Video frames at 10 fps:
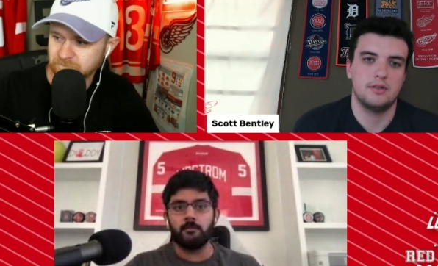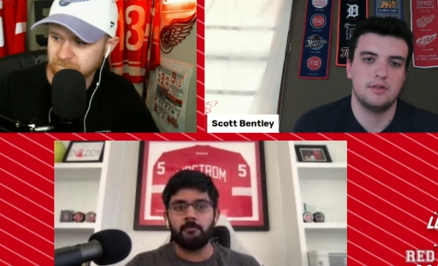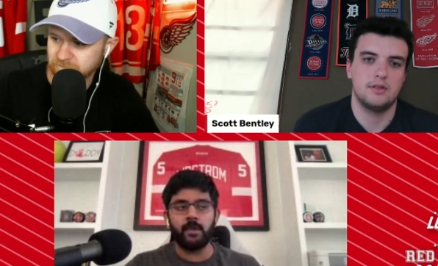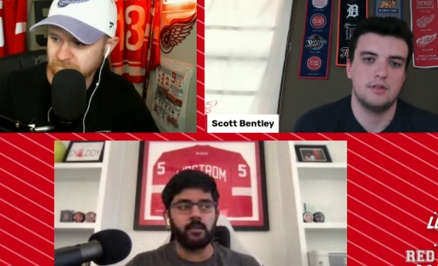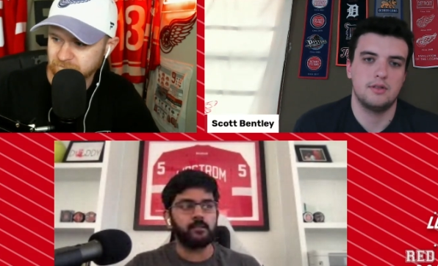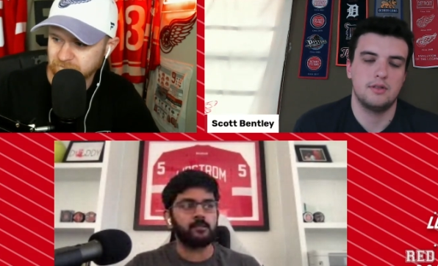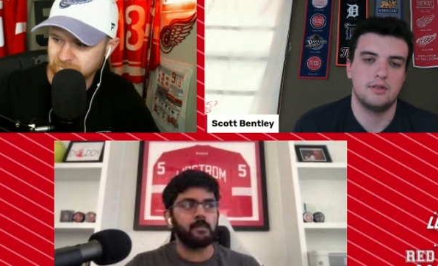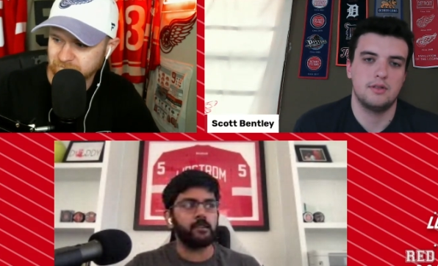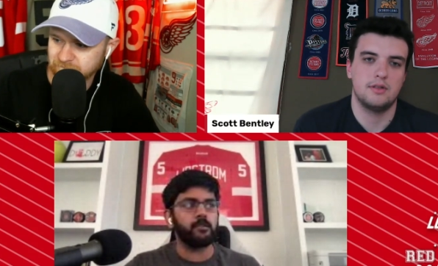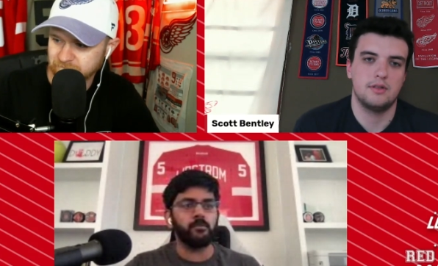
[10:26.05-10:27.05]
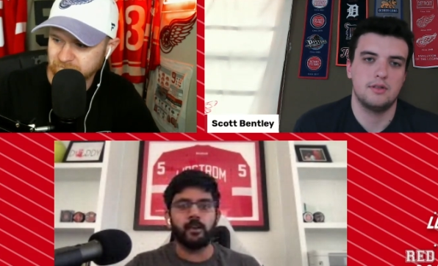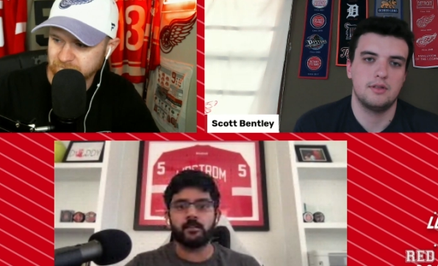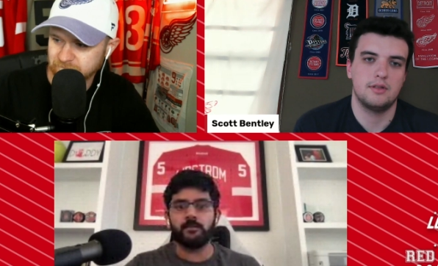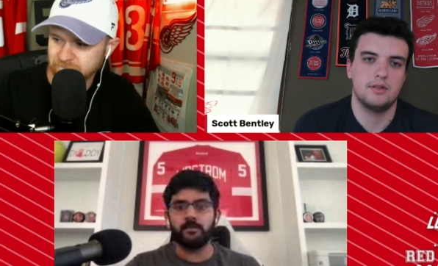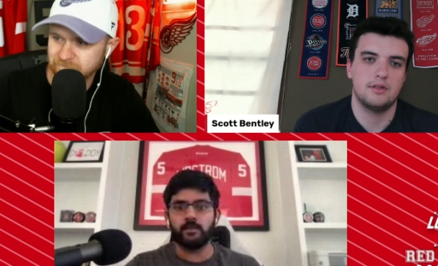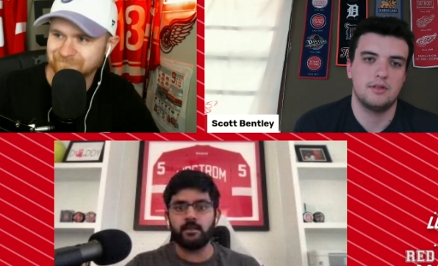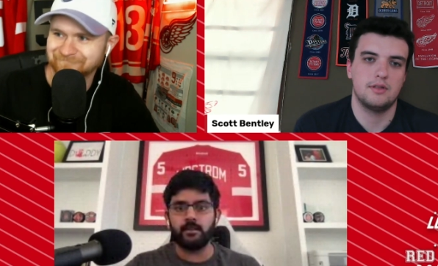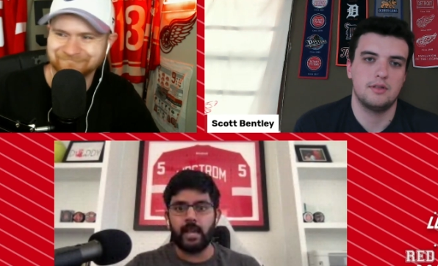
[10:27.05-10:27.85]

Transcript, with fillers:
Speaker 1: biggest Michael Rasmussen